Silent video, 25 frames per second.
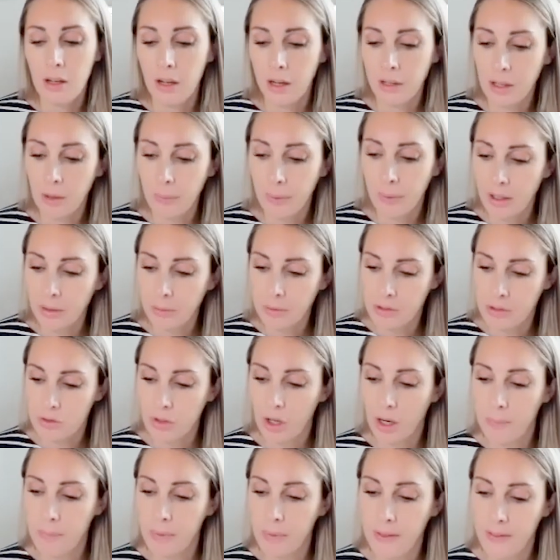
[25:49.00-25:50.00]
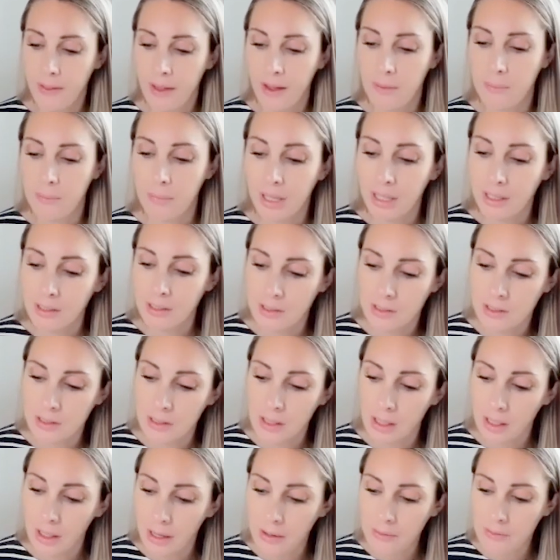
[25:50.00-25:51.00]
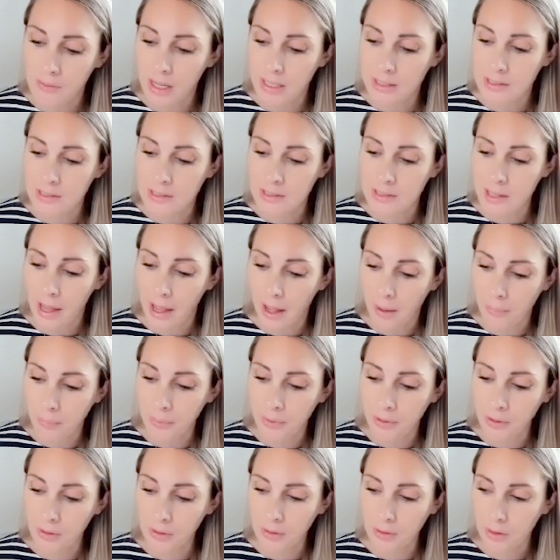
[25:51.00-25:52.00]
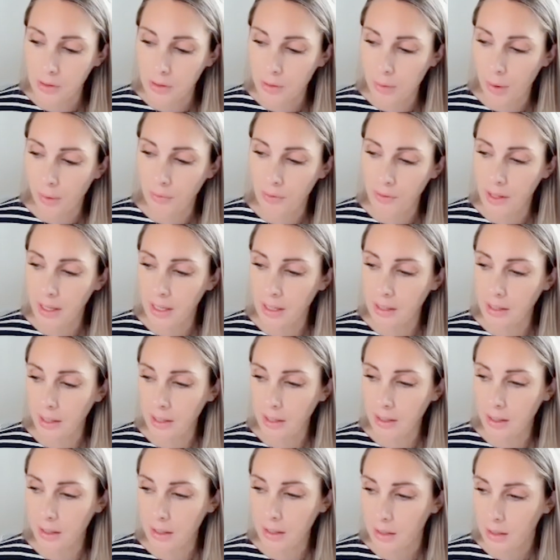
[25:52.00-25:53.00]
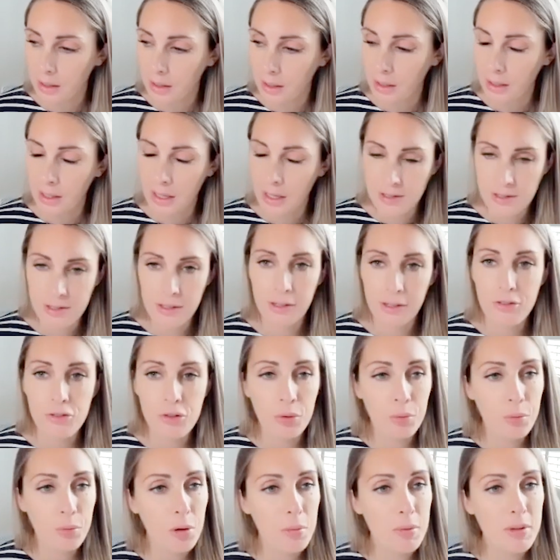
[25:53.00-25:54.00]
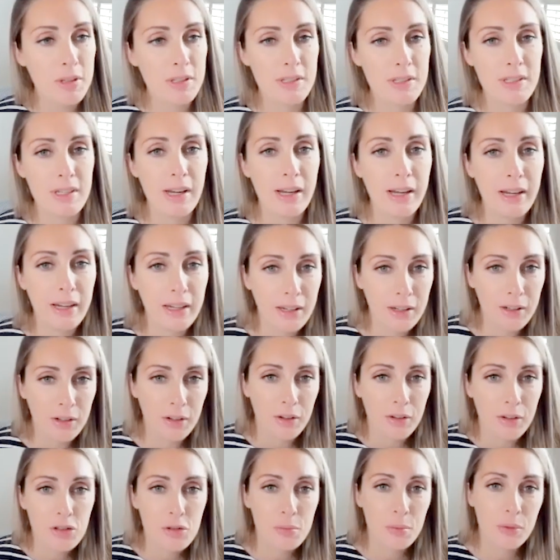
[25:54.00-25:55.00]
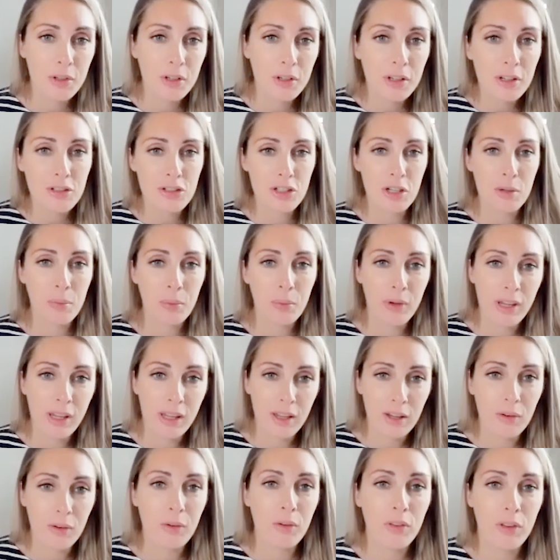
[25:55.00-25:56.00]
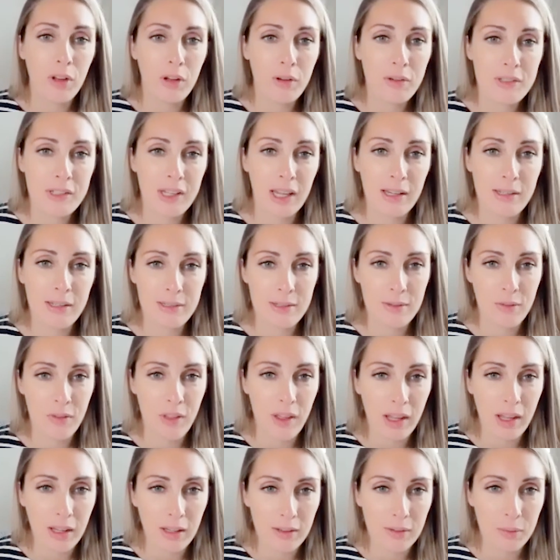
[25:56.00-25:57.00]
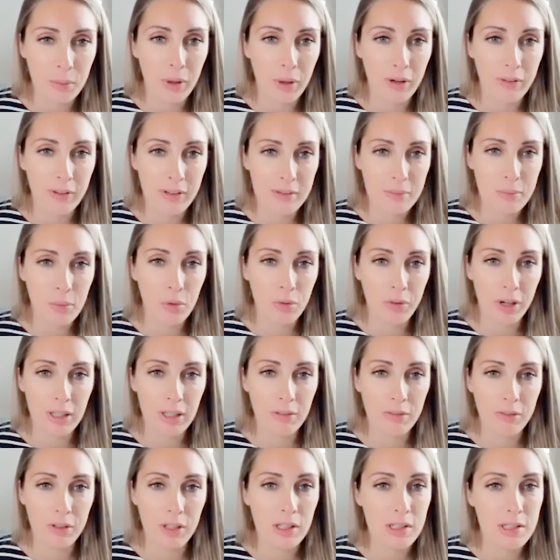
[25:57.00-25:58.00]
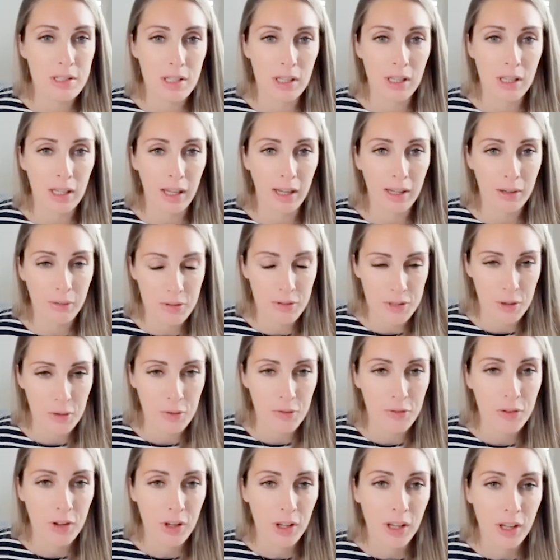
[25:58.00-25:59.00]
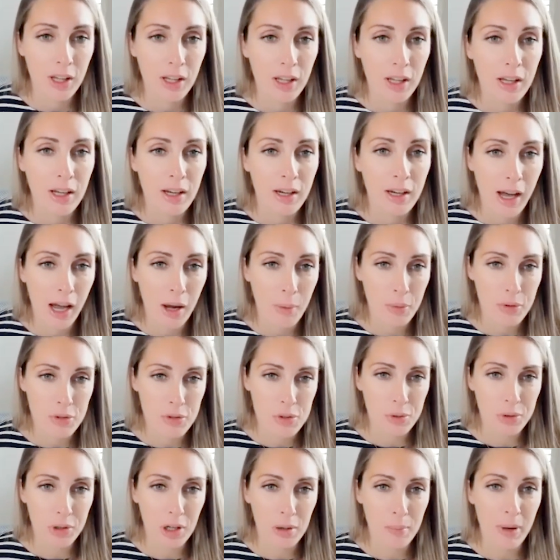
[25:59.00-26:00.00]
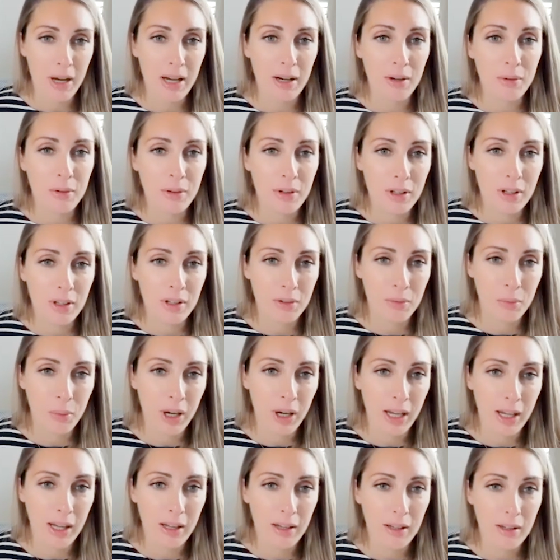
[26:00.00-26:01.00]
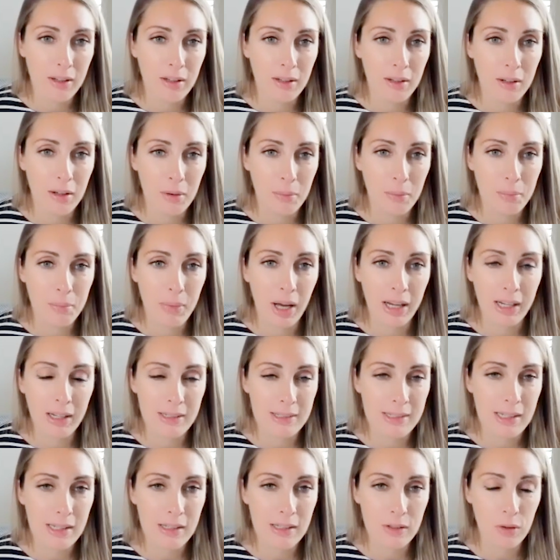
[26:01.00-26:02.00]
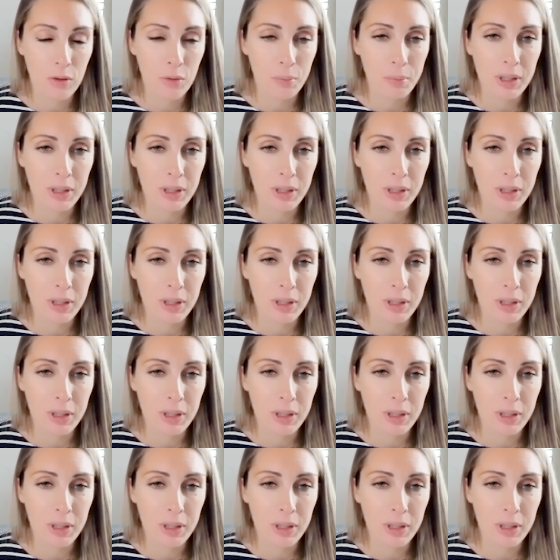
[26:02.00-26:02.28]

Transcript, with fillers: I know I always try and bear that in mind in events that happen throughout the year, like International Women's Day and Entrepreneurship Week and all those kinds of things, where it's more relevant to the kind of stuff I would talk about, and where magazines or